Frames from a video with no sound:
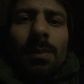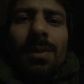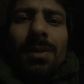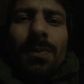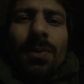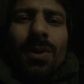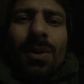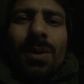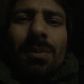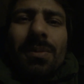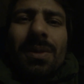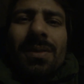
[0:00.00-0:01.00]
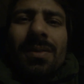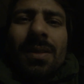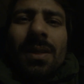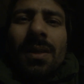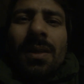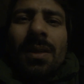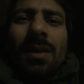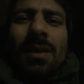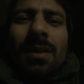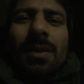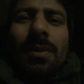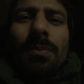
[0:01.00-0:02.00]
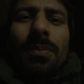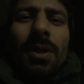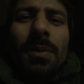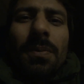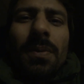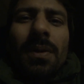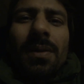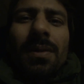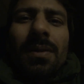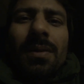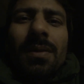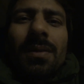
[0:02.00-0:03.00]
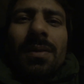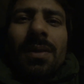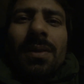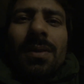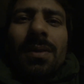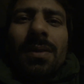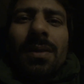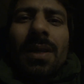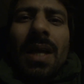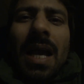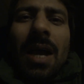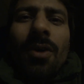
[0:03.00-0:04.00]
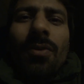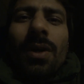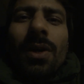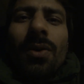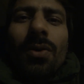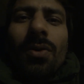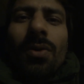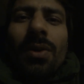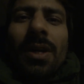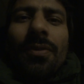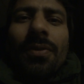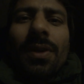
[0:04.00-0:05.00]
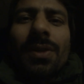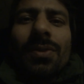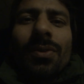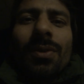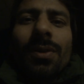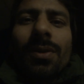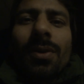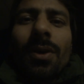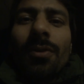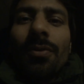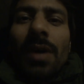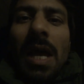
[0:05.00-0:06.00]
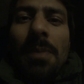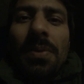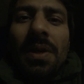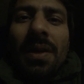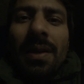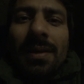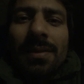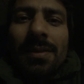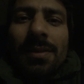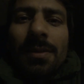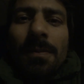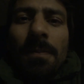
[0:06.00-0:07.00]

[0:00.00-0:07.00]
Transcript: but the problem is the people they have a wrong definition of happiness.